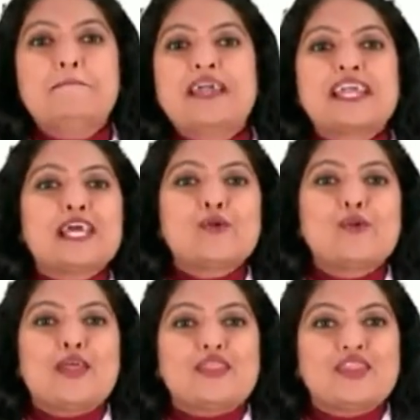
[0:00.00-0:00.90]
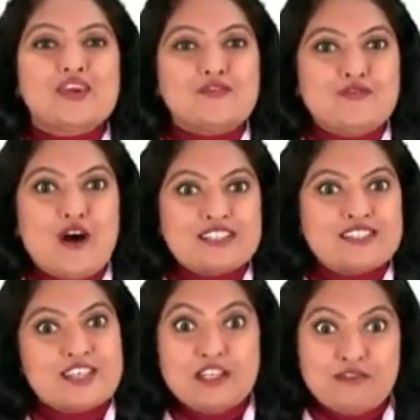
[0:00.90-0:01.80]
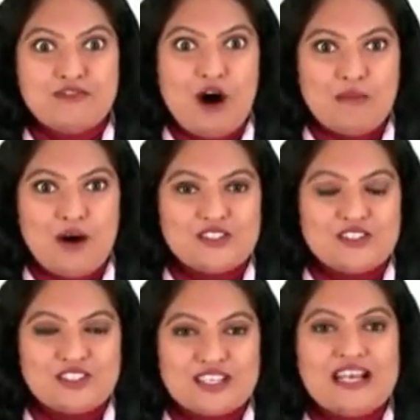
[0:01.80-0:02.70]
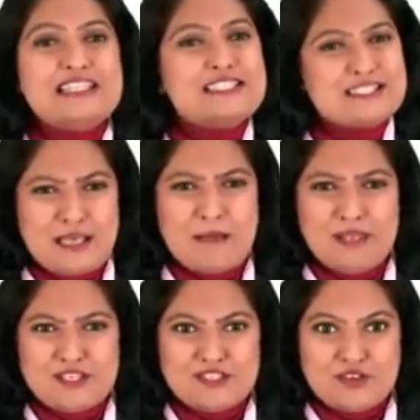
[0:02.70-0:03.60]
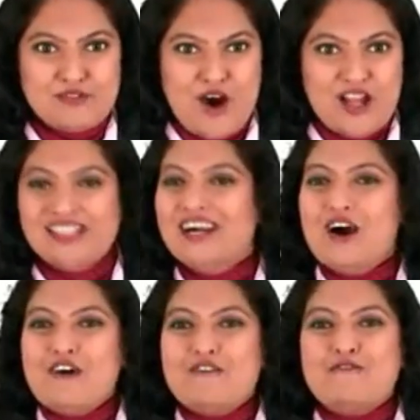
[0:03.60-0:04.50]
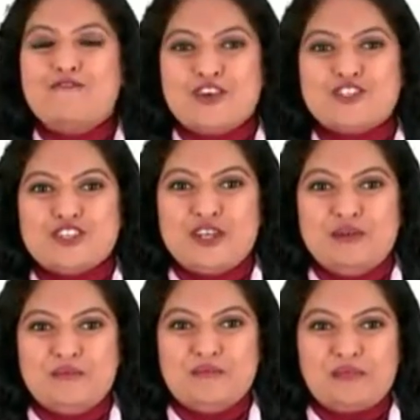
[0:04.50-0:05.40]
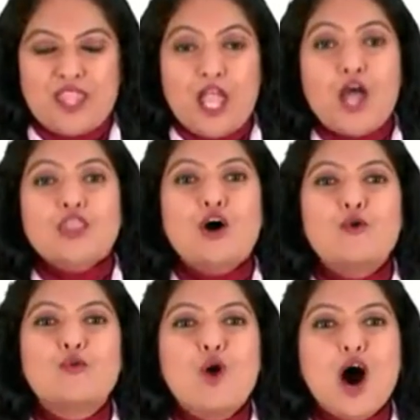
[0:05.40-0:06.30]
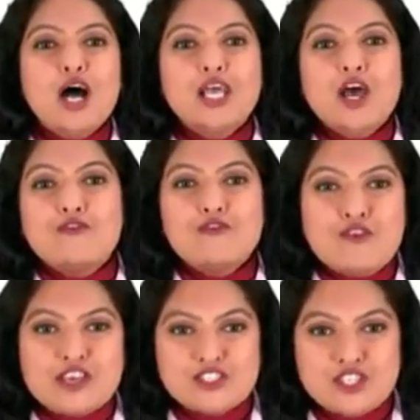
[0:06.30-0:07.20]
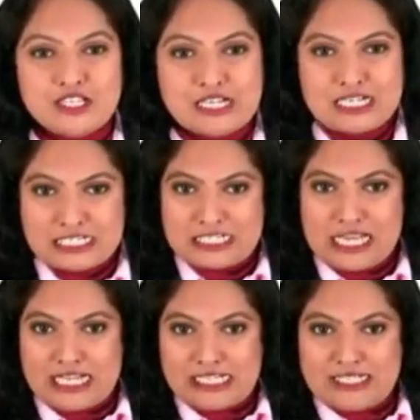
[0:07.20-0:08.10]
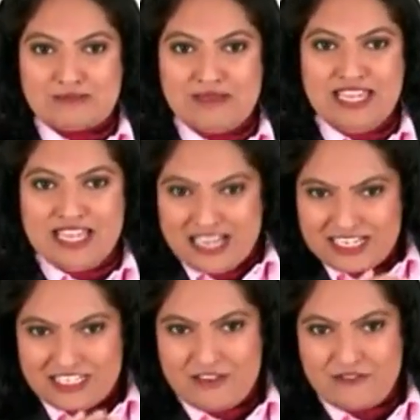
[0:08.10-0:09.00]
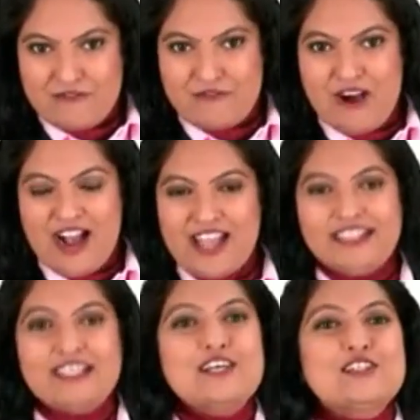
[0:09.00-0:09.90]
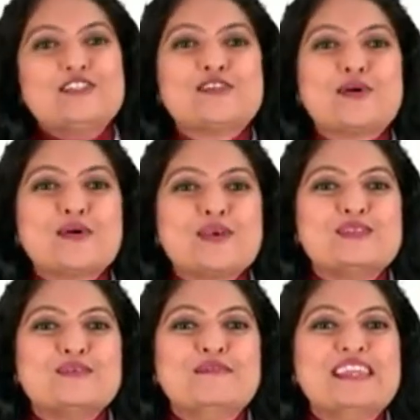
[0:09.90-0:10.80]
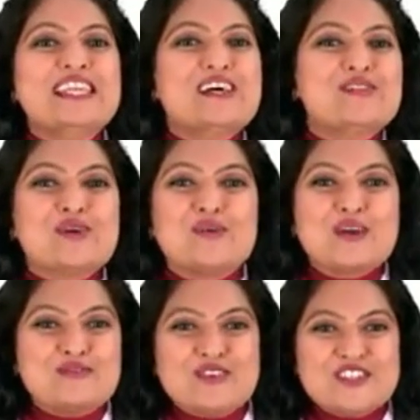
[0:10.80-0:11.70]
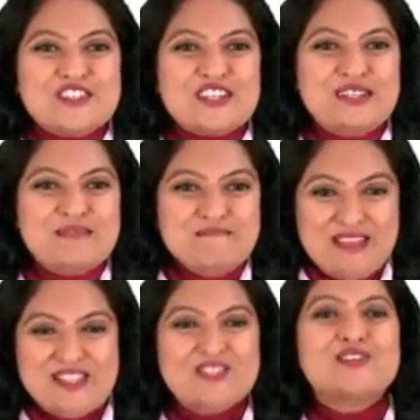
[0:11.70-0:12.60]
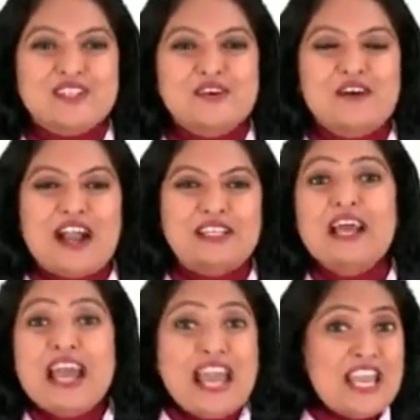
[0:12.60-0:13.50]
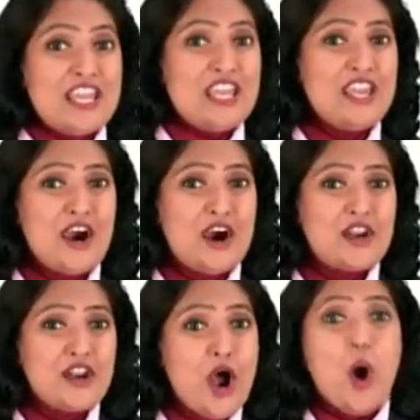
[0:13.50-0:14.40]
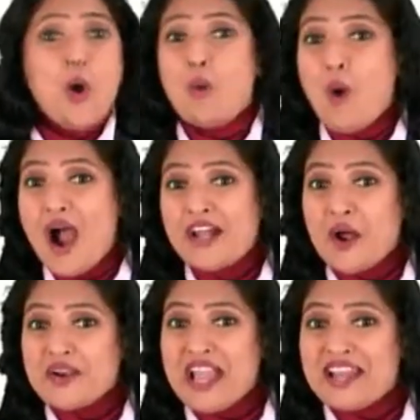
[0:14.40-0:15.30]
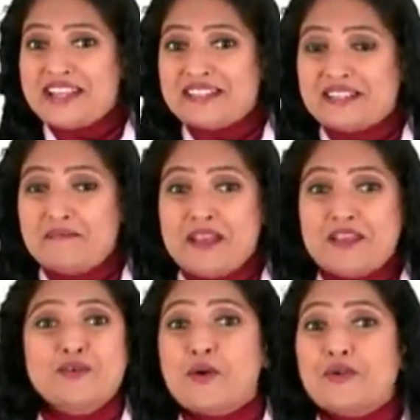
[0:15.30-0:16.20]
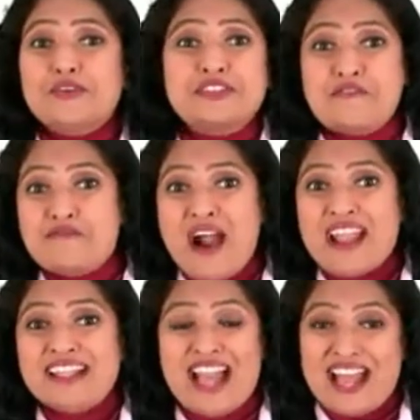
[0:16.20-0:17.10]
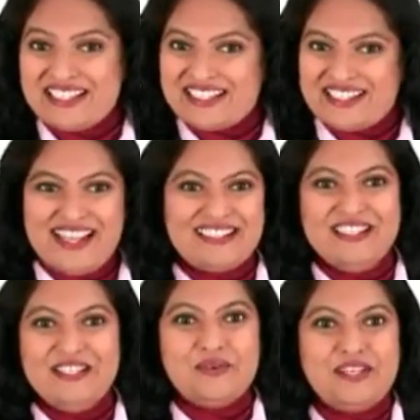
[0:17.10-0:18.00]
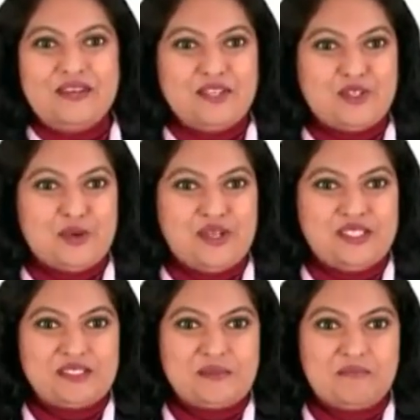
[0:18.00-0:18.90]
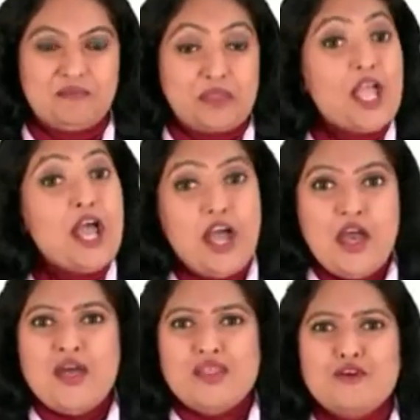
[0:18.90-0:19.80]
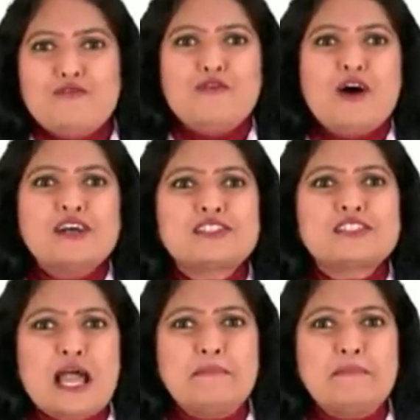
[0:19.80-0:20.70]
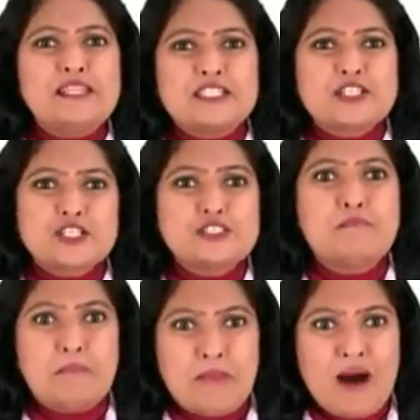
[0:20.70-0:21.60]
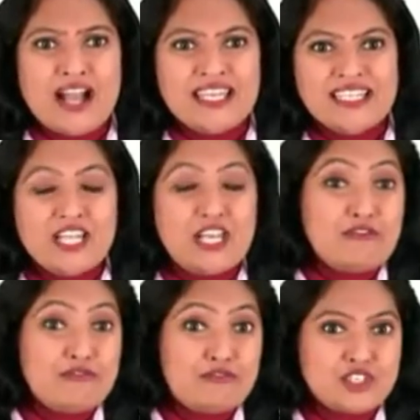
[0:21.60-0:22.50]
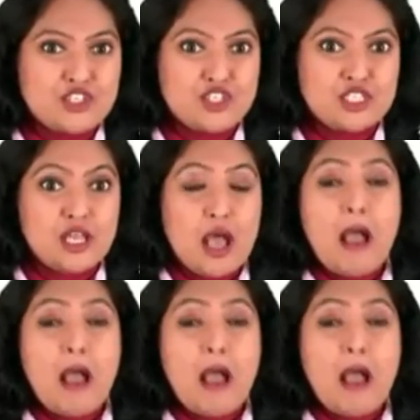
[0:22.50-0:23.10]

Beginning with the first and foremost, simplest of all, fission. The word fission tells me divide. Students, the meaning of the word fission means to divide. Here, one organism is going to divide and create new individuals. The first type in it is binary fission.